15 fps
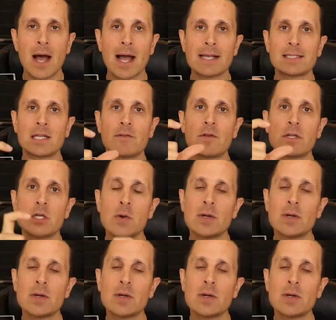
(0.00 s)
I said, if you do a
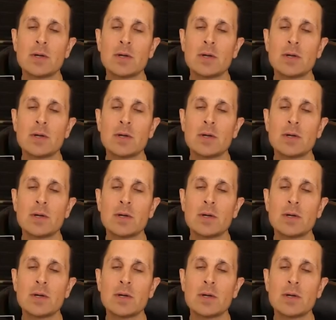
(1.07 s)
1031 anyways,
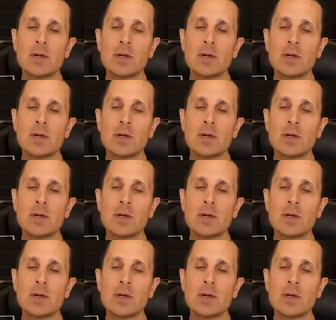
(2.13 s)
even if I found you the
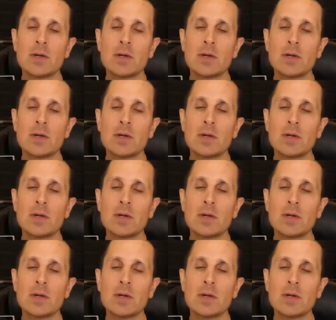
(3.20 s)
perfect deal,